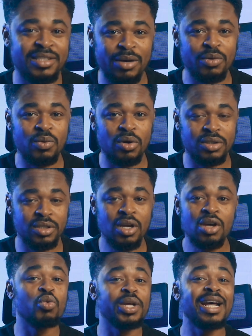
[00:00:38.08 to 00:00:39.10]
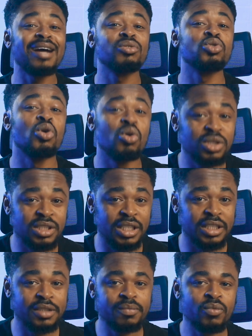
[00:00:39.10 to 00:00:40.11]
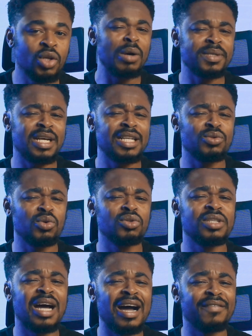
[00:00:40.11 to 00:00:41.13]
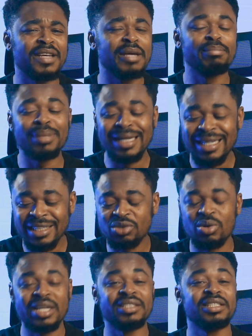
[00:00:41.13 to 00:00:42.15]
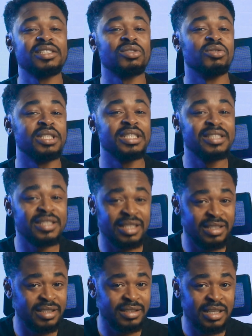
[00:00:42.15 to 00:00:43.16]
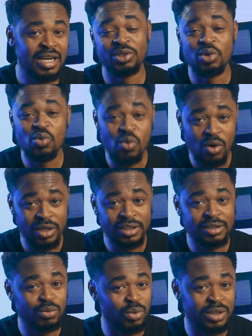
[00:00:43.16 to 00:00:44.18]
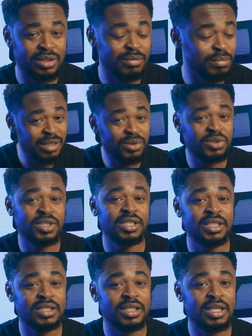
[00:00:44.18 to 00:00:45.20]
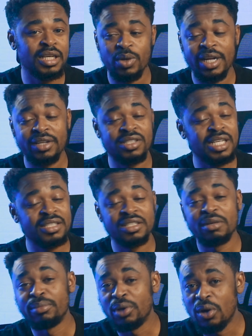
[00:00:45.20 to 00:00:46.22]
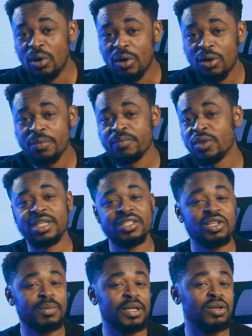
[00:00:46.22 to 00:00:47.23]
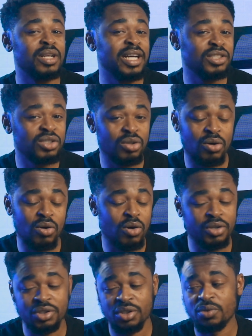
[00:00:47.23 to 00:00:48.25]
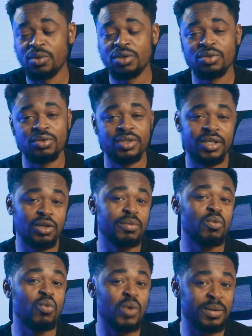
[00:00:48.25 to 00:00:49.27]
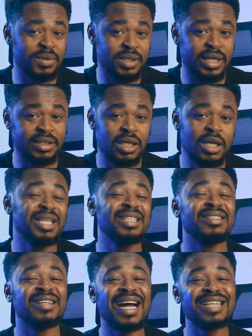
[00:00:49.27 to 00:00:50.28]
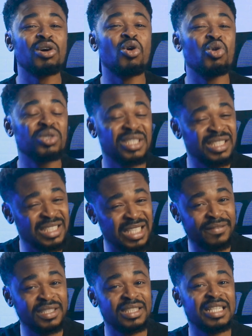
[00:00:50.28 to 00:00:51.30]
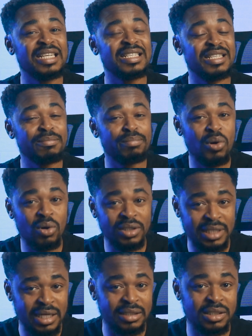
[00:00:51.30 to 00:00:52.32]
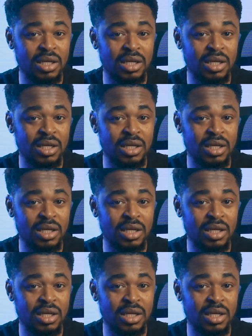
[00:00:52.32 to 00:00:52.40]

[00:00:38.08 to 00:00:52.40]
That's how it works. So without hosting, your website wouldn't have a place to exist on the internet, and no one would be able to see it. So whether you're starting a blog, you're setting up an online store, or you just want to set up a website, picking the right hosting service is important.